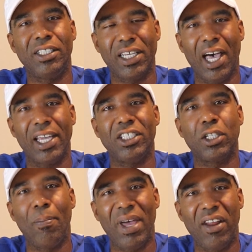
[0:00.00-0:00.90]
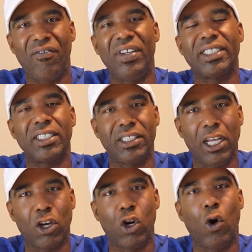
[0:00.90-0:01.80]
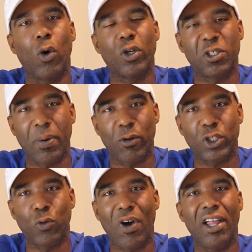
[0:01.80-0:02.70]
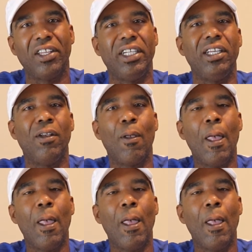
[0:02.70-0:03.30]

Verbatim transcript: and ties to metaphysics, the occult, or spirituality.